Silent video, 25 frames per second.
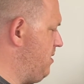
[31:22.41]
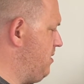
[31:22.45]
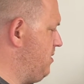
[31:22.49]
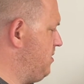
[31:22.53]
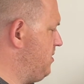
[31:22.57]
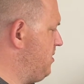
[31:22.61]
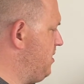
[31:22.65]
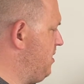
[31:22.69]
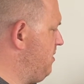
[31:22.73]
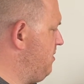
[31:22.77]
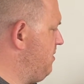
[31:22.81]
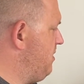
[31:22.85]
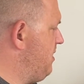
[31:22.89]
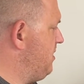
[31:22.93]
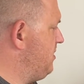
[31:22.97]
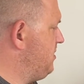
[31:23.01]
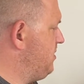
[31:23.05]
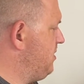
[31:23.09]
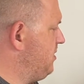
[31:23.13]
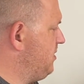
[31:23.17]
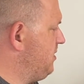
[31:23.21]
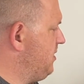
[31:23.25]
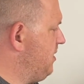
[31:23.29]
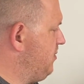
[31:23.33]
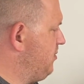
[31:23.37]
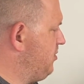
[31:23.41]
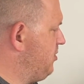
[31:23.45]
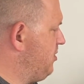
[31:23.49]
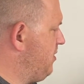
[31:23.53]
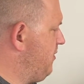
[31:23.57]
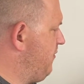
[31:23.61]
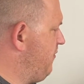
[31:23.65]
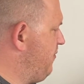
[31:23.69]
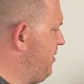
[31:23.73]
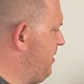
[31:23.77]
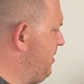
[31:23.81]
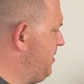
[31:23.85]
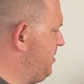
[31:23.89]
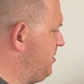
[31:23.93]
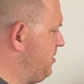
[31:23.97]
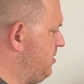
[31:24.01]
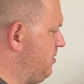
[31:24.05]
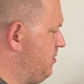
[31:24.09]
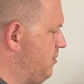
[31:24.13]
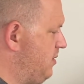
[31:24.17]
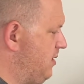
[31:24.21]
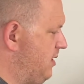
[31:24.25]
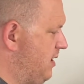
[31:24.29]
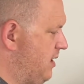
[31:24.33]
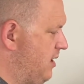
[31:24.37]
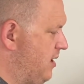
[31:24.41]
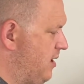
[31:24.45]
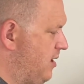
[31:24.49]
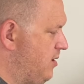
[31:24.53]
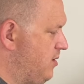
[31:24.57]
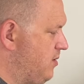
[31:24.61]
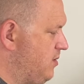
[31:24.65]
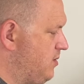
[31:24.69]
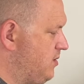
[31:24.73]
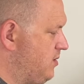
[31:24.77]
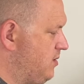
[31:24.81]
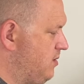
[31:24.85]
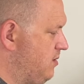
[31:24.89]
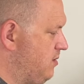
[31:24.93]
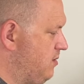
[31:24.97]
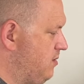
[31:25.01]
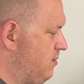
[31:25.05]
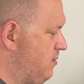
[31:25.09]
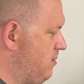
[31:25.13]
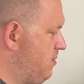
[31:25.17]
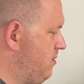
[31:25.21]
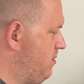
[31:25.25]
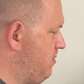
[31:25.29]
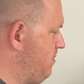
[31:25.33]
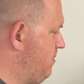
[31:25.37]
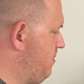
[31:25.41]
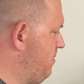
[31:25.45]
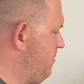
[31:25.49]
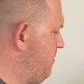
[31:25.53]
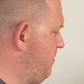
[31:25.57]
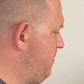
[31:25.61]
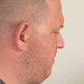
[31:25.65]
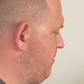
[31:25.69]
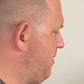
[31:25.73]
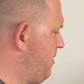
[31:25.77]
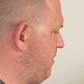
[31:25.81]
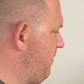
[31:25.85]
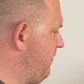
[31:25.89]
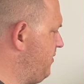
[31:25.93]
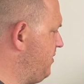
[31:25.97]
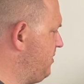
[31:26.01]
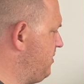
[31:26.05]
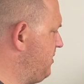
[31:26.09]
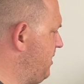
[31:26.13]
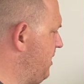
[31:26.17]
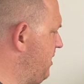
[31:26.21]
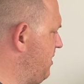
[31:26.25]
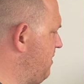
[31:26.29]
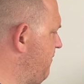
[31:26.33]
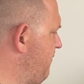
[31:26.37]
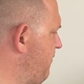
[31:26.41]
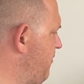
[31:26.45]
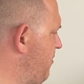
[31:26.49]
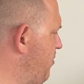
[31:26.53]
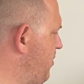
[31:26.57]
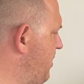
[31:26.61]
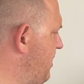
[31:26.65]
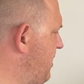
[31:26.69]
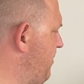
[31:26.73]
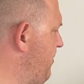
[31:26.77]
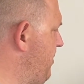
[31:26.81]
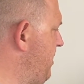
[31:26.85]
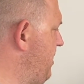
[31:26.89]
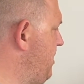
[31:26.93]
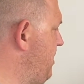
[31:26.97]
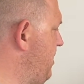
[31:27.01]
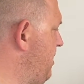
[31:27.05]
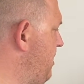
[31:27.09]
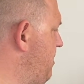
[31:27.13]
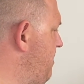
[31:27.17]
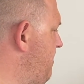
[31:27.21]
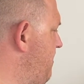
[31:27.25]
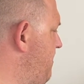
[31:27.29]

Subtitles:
So there's the zip drive picture when it loads that I've just taken from Wikipedia.